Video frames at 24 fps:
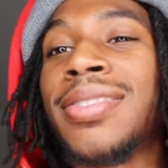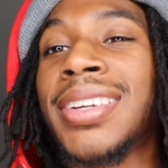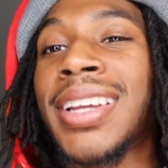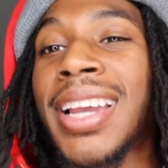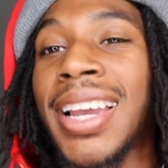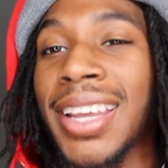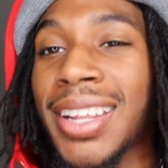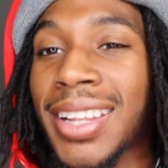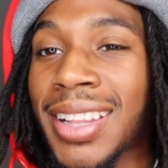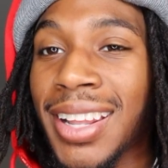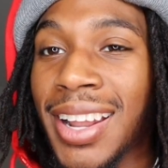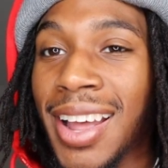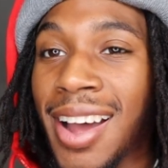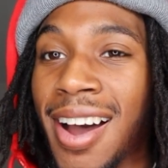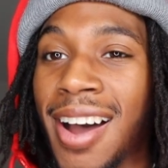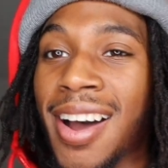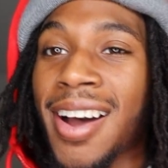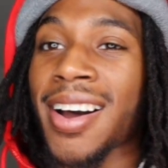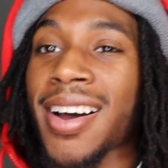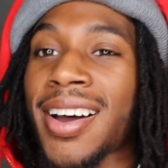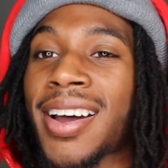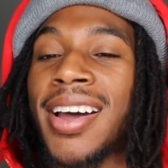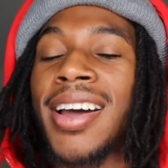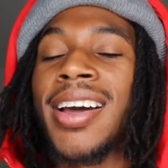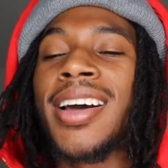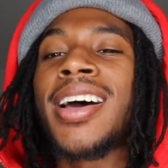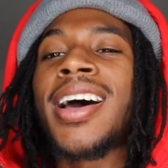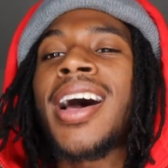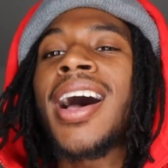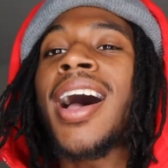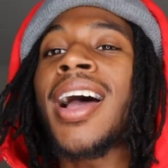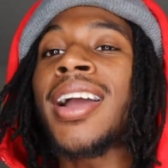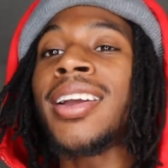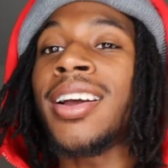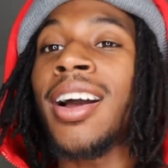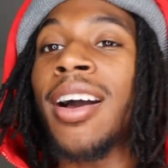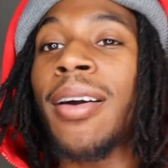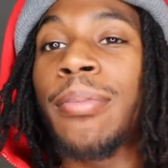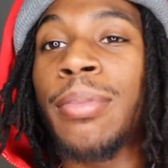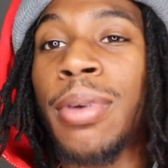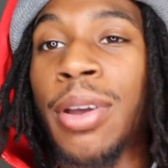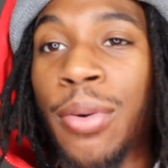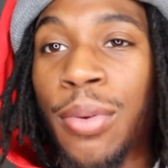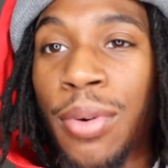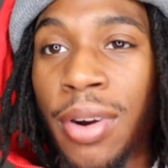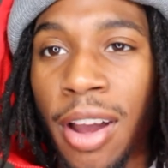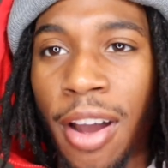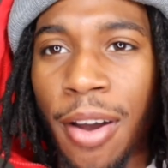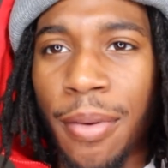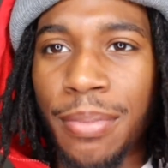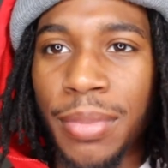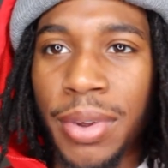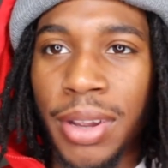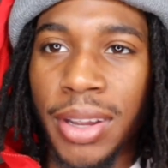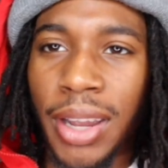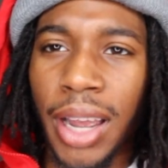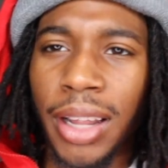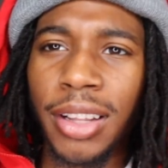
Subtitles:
Yeah, Lord. How y'all been without me?